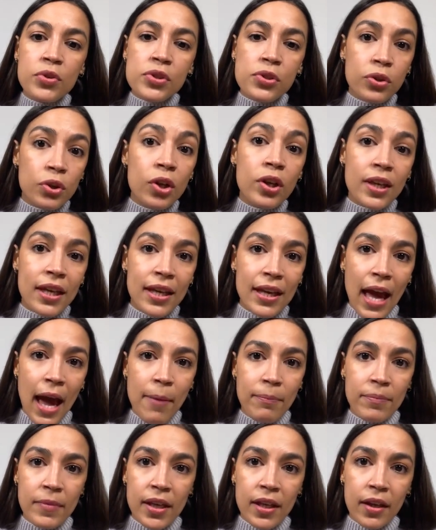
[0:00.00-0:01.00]
he was looking
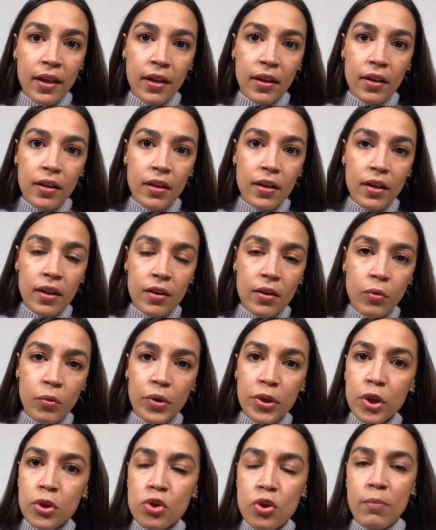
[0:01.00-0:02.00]
at me
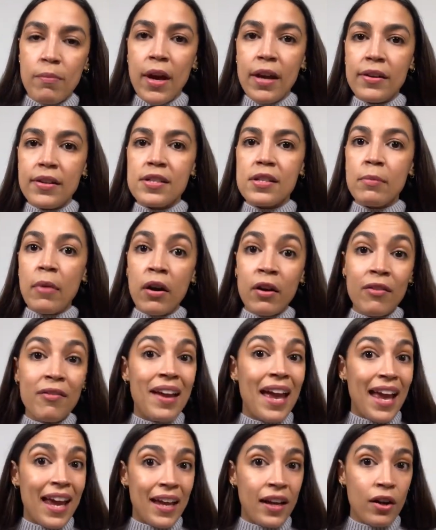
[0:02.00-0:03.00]
with a tremendous
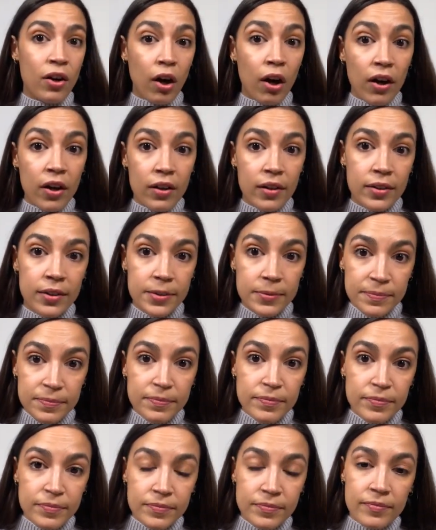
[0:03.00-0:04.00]
amount of anger
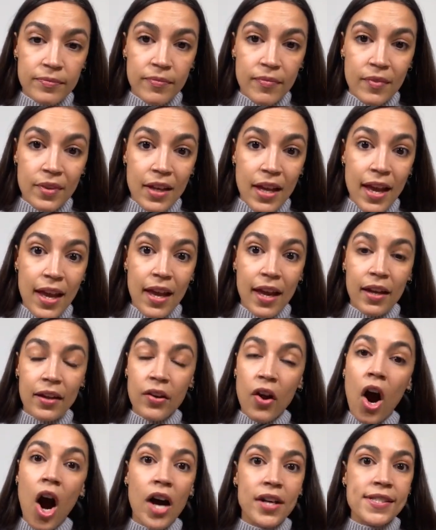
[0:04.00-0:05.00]

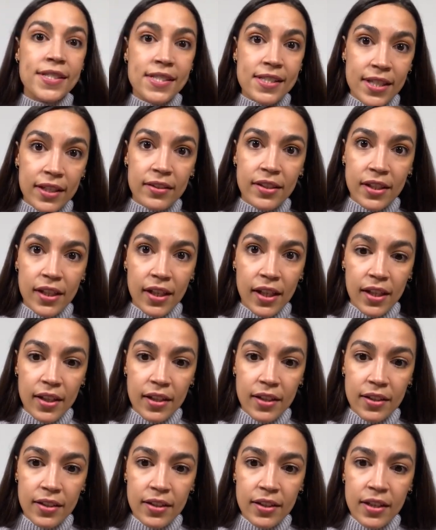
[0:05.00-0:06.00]
and
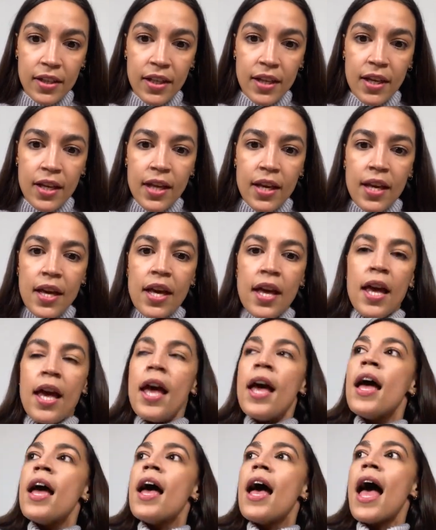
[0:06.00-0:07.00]
hostility.
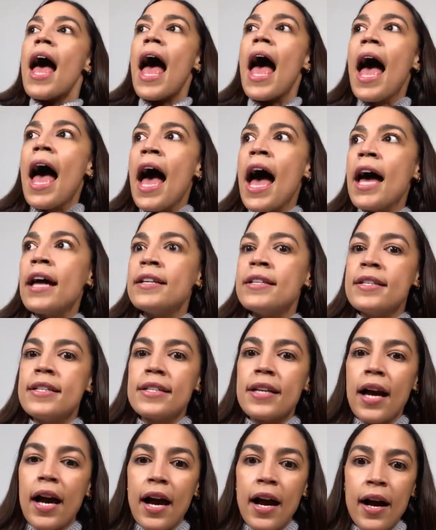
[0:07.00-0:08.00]
And
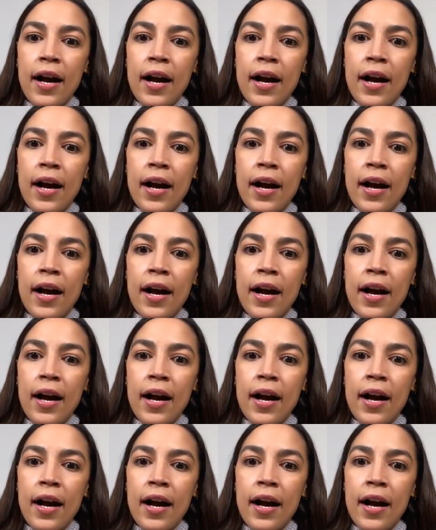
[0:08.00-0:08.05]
